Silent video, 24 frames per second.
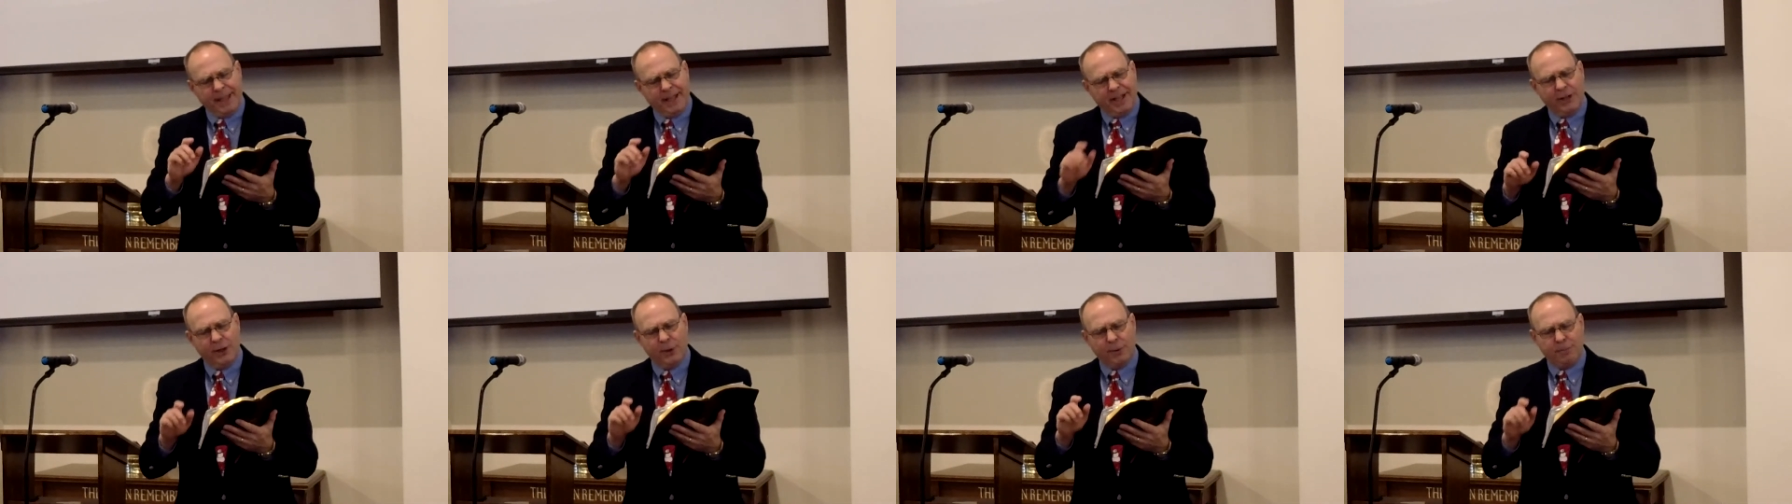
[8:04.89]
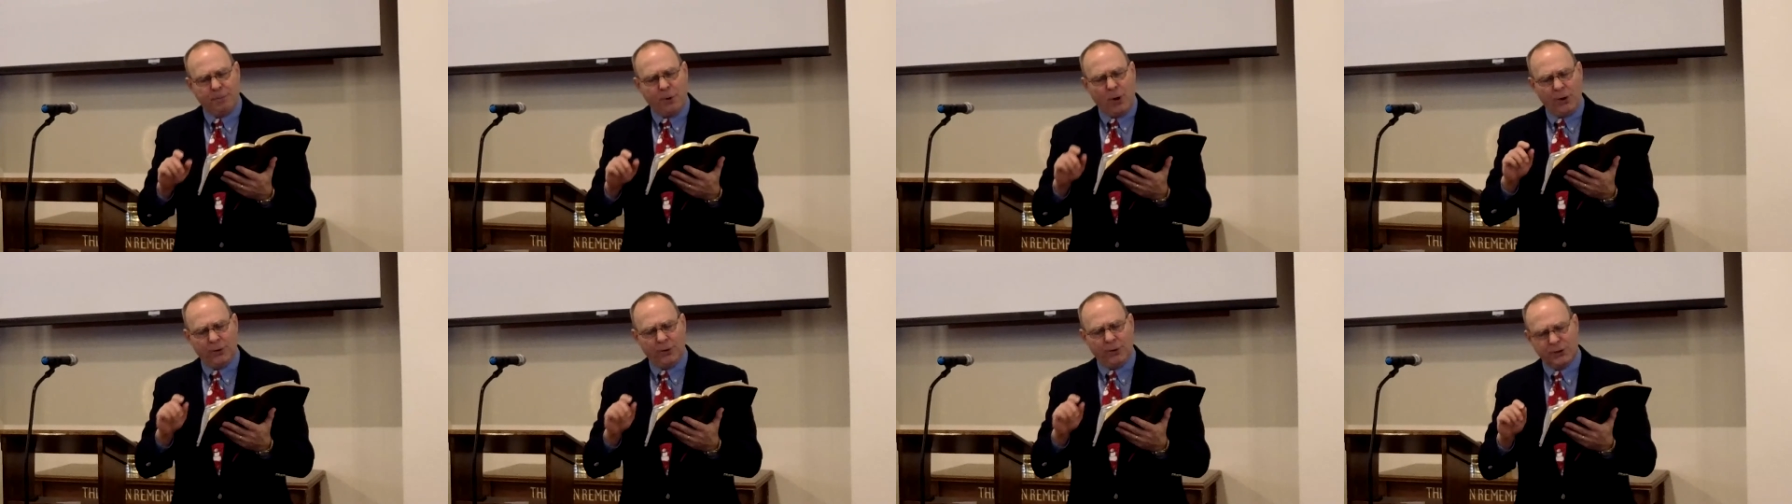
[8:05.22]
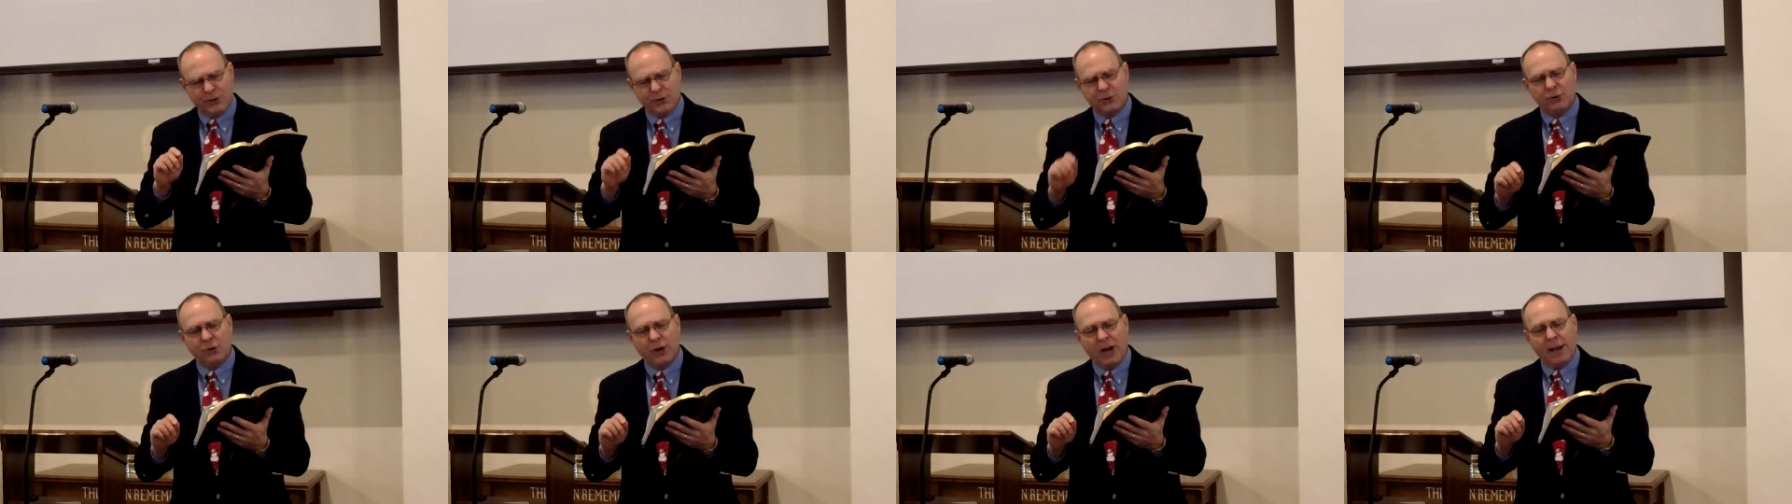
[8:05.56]
Here Paul
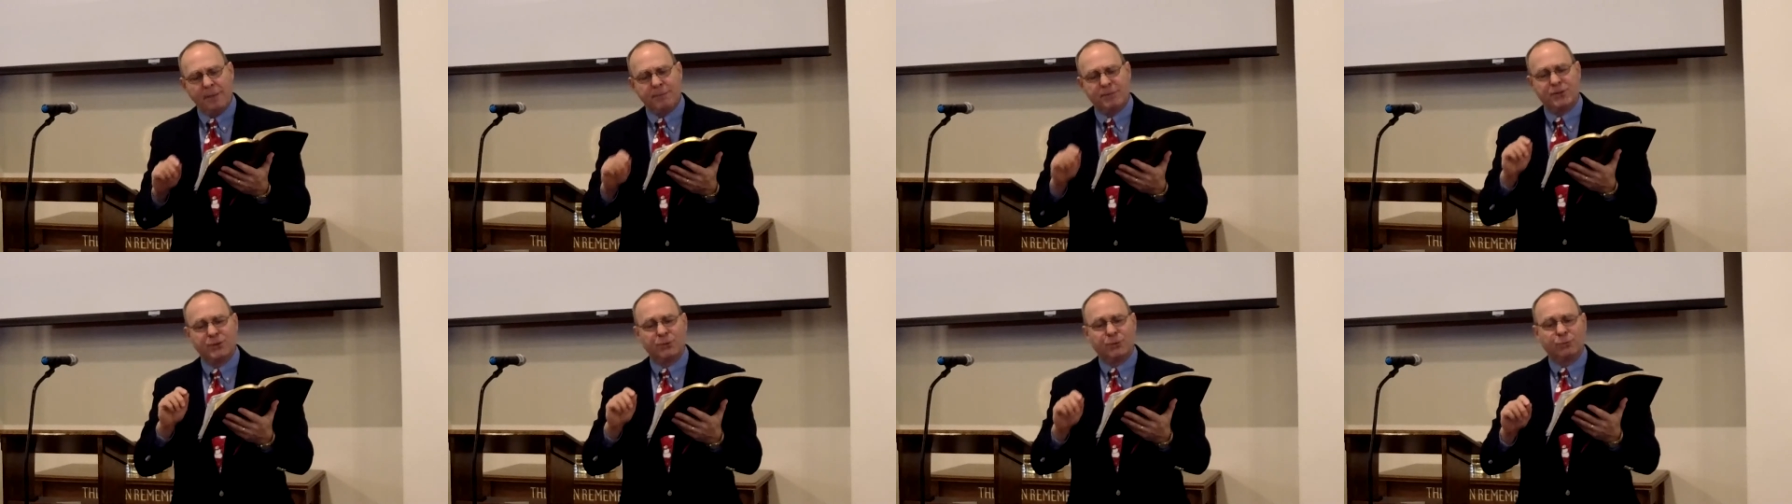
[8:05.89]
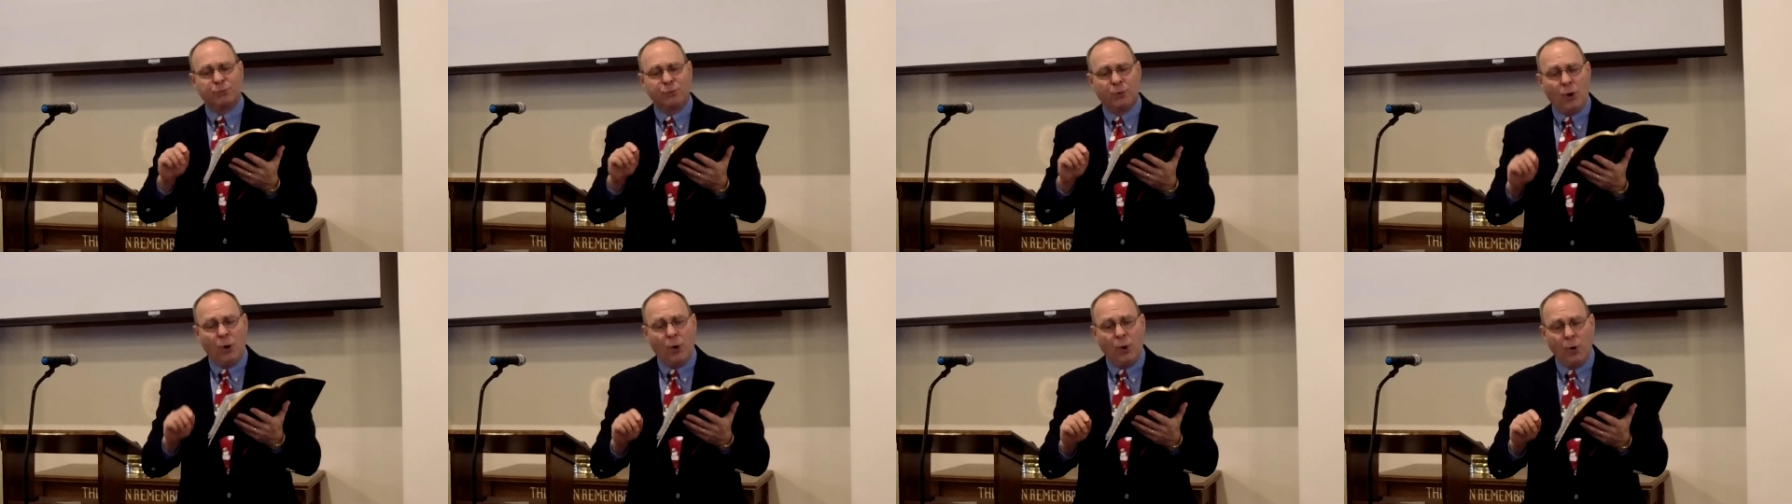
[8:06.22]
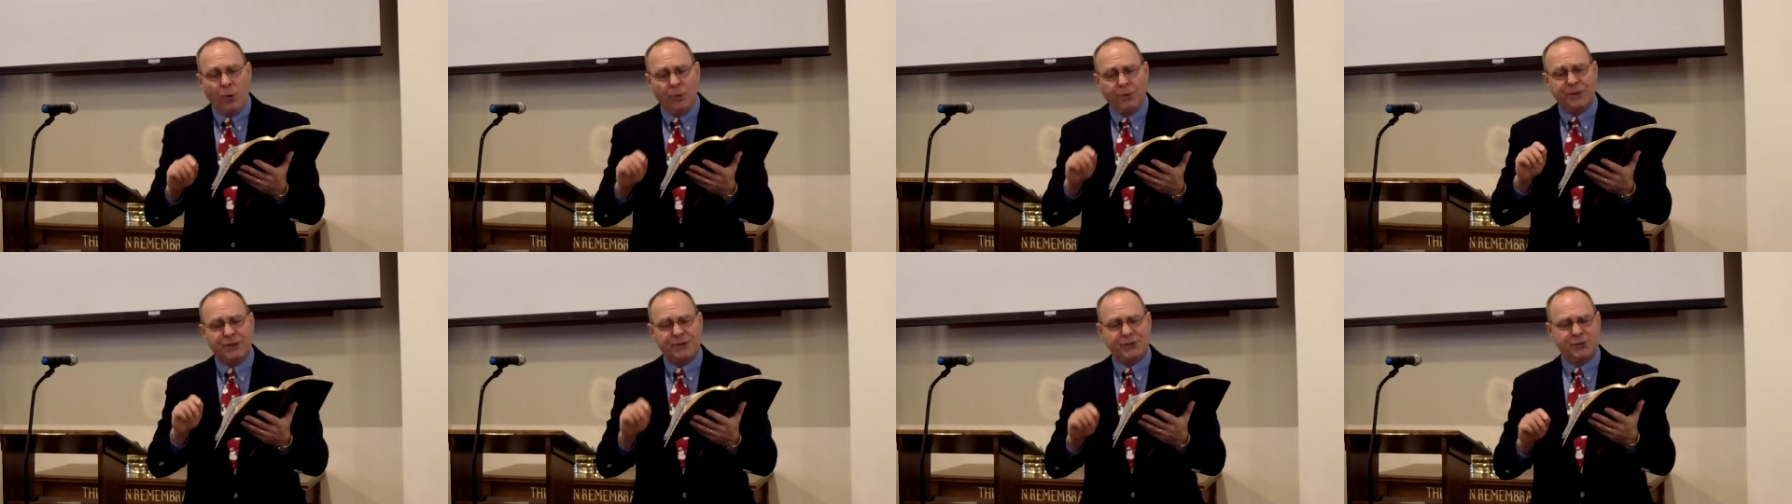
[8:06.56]
describes the
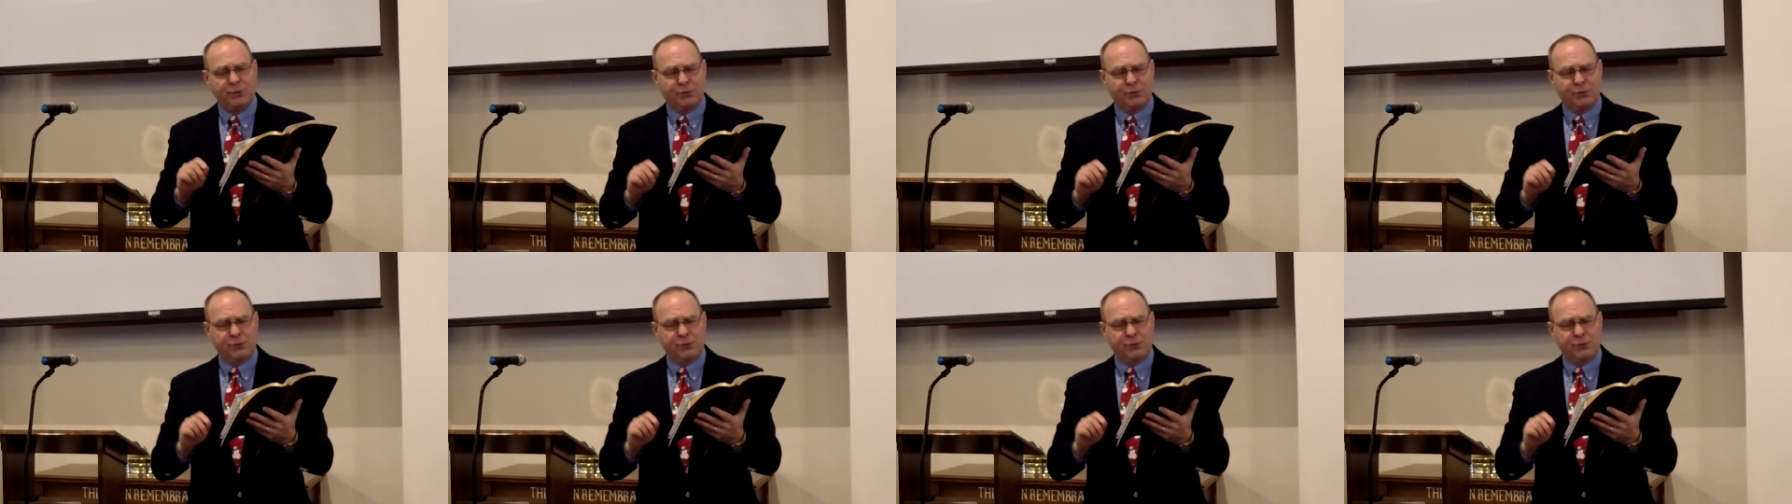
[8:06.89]
role that